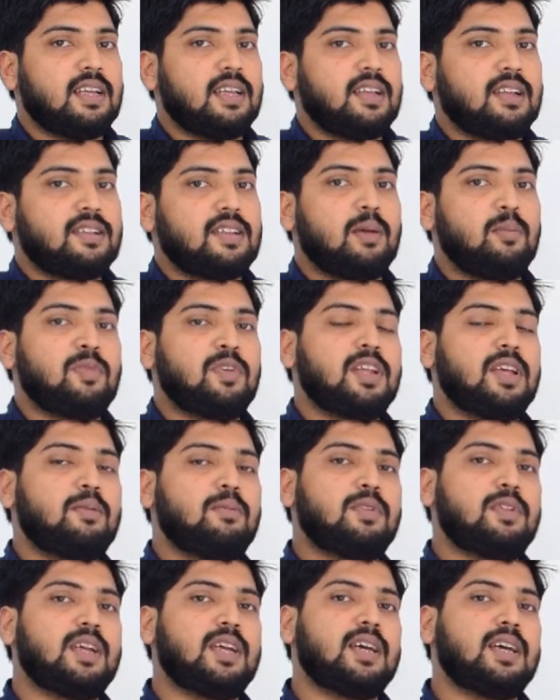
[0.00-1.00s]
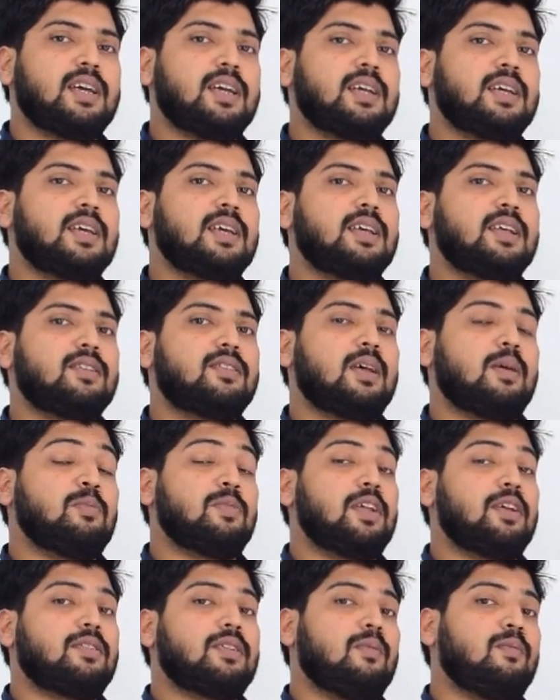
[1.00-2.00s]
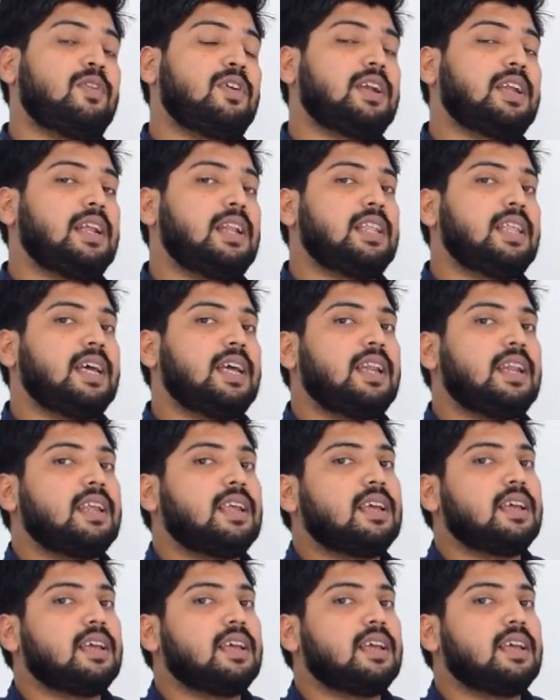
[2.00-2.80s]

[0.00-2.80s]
Sometimes someone tells that